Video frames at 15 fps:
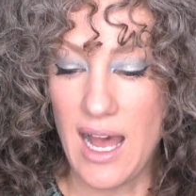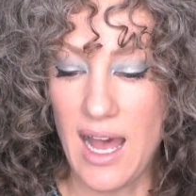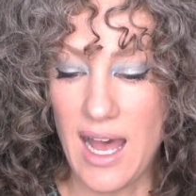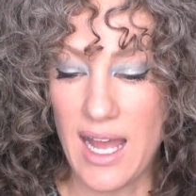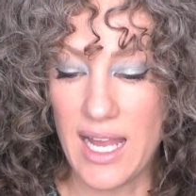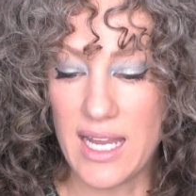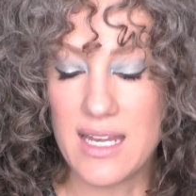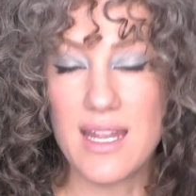
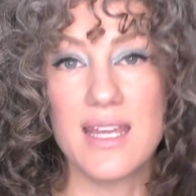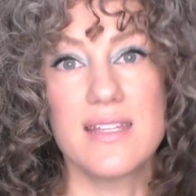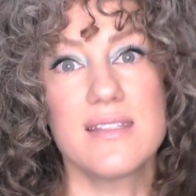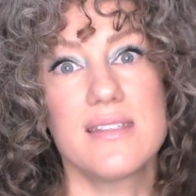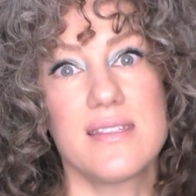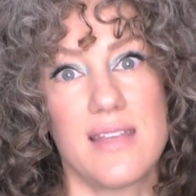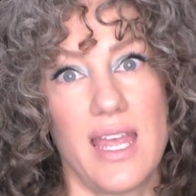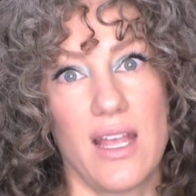Hein and
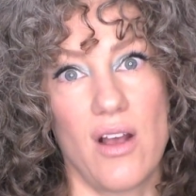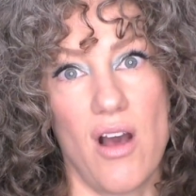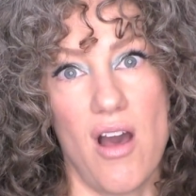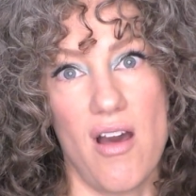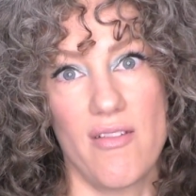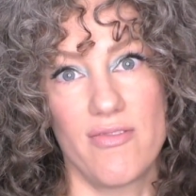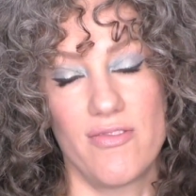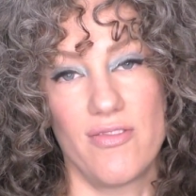
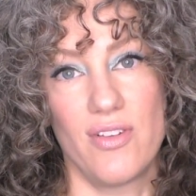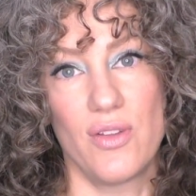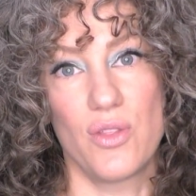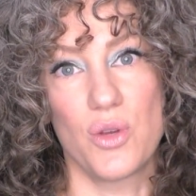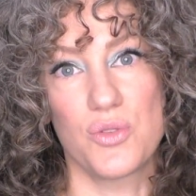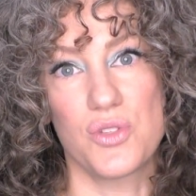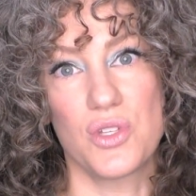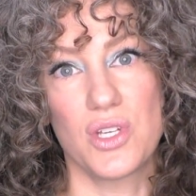Sankoff.
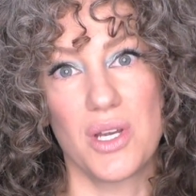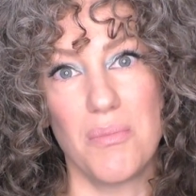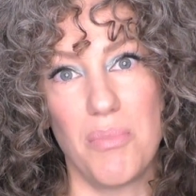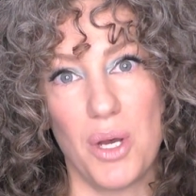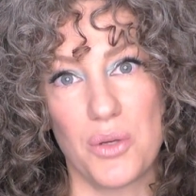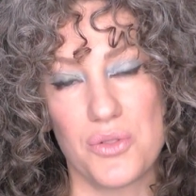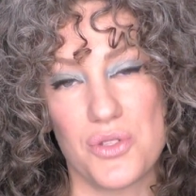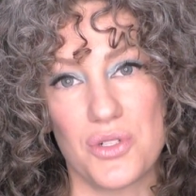Those are the
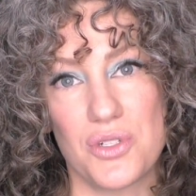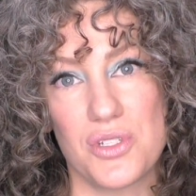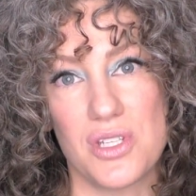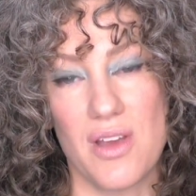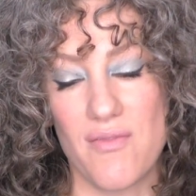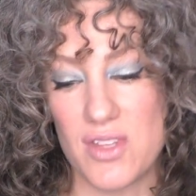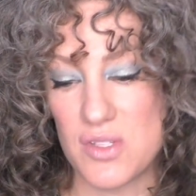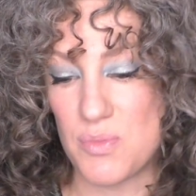composers
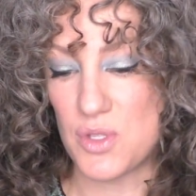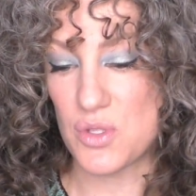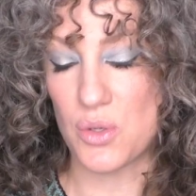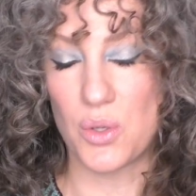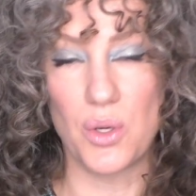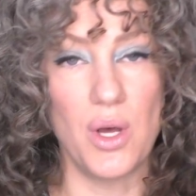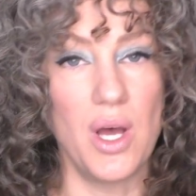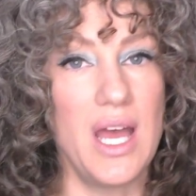of this
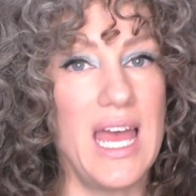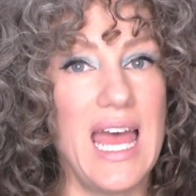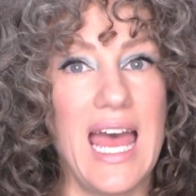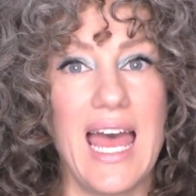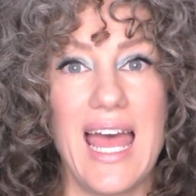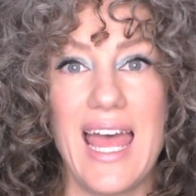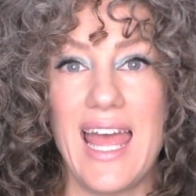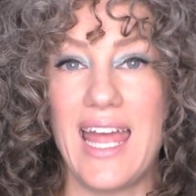musical.
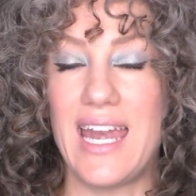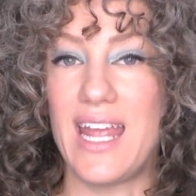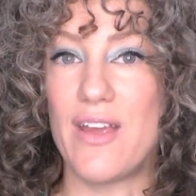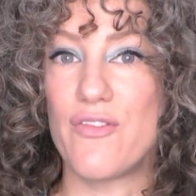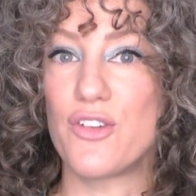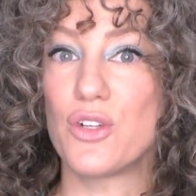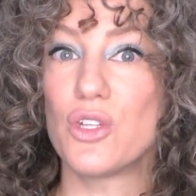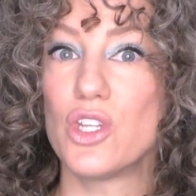And
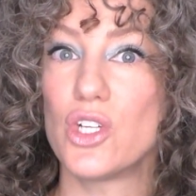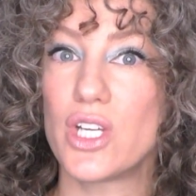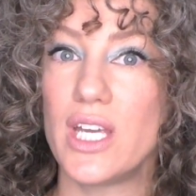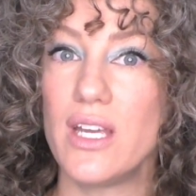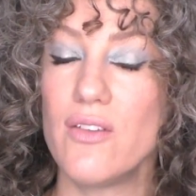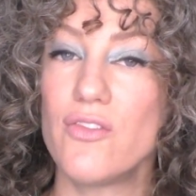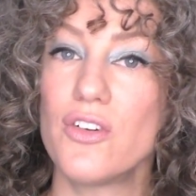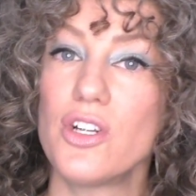if you're
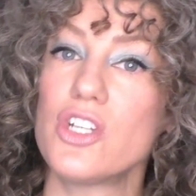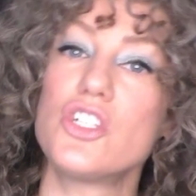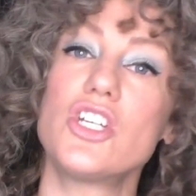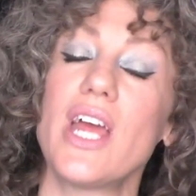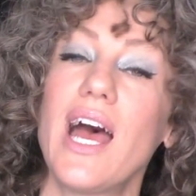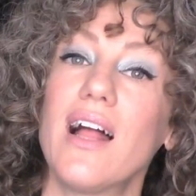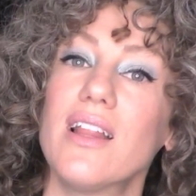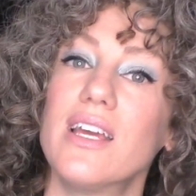looking for a
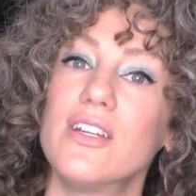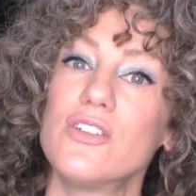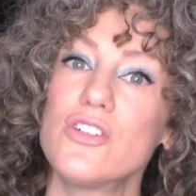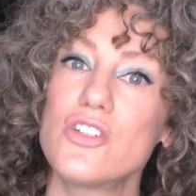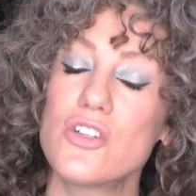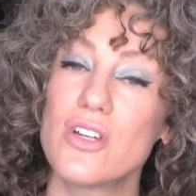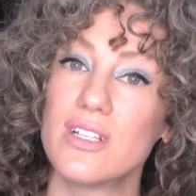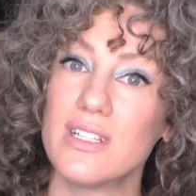
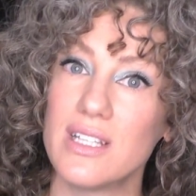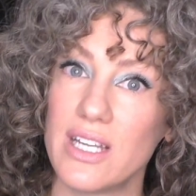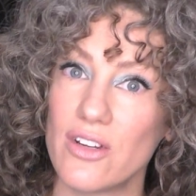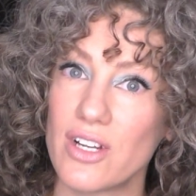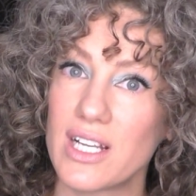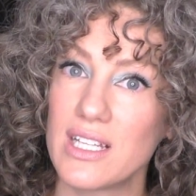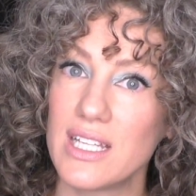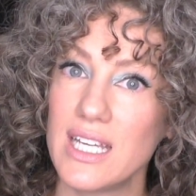challenge
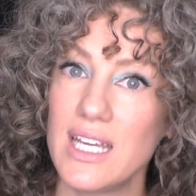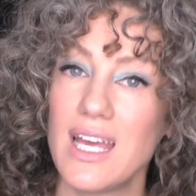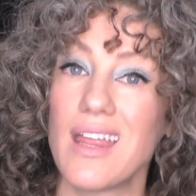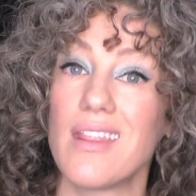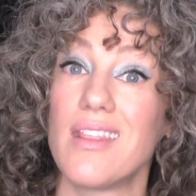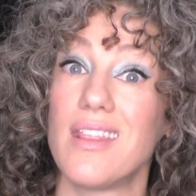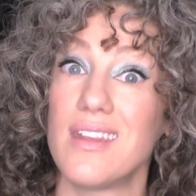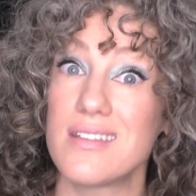lyrically,
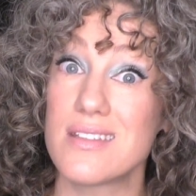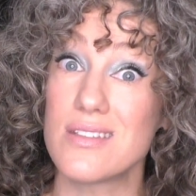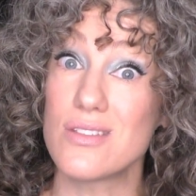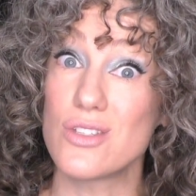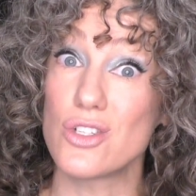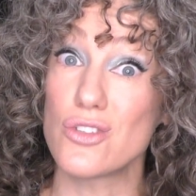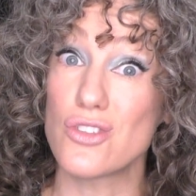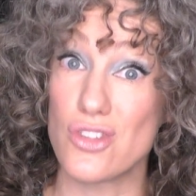this
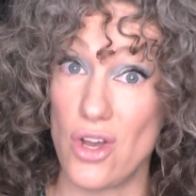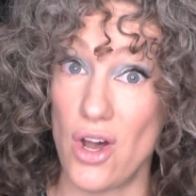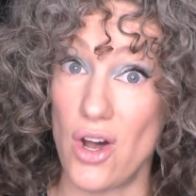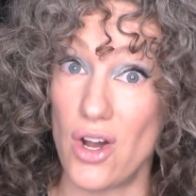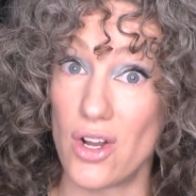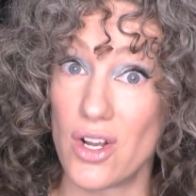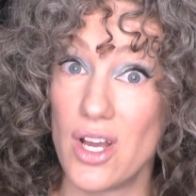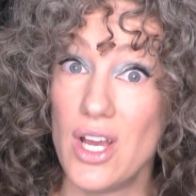is your
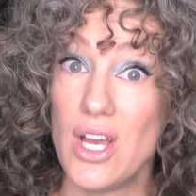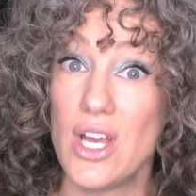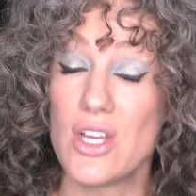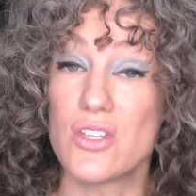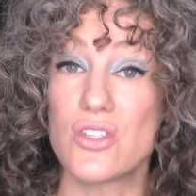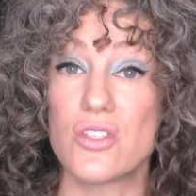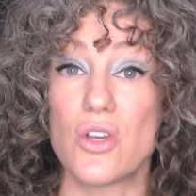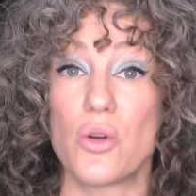song.
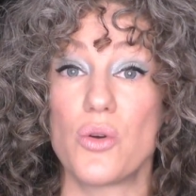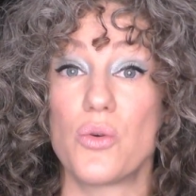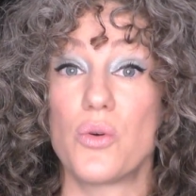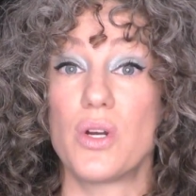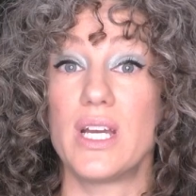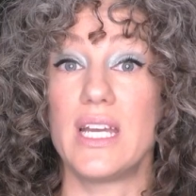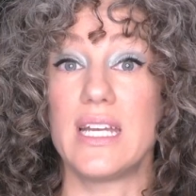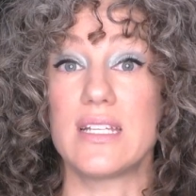
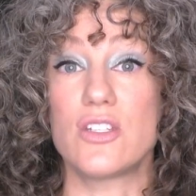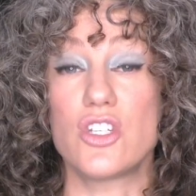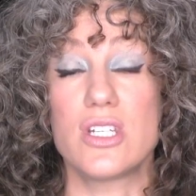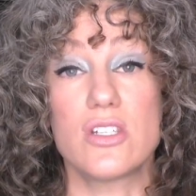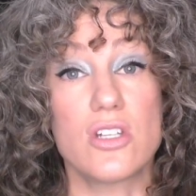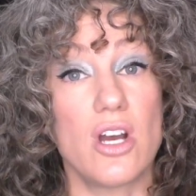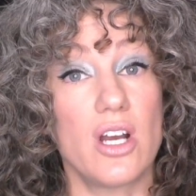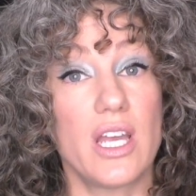So it's
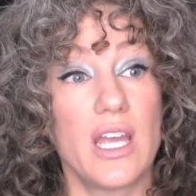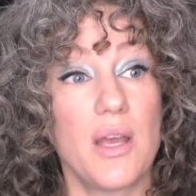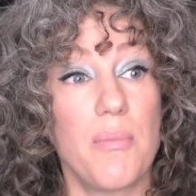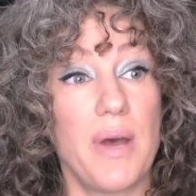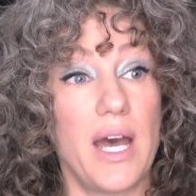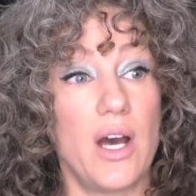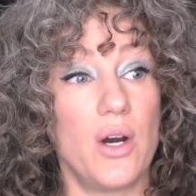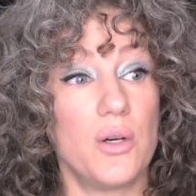she's talking
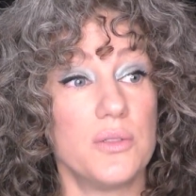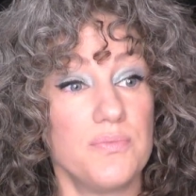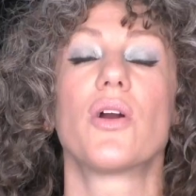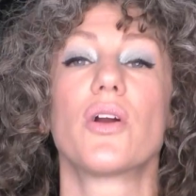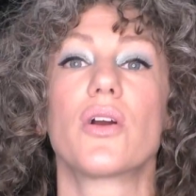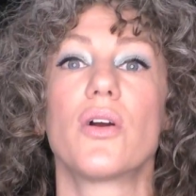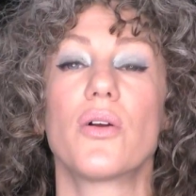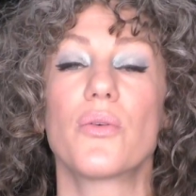about
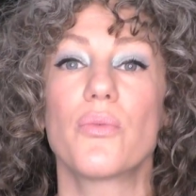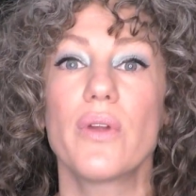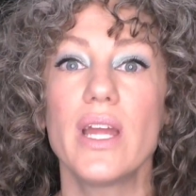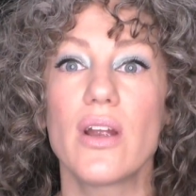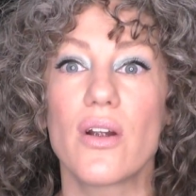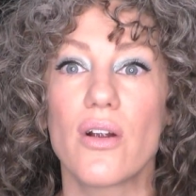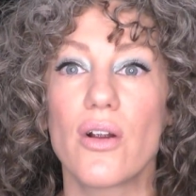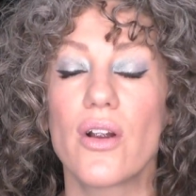her
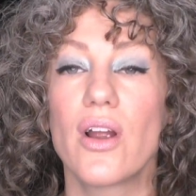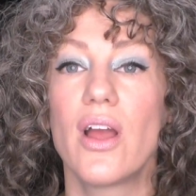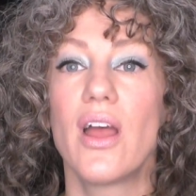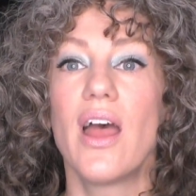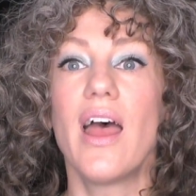career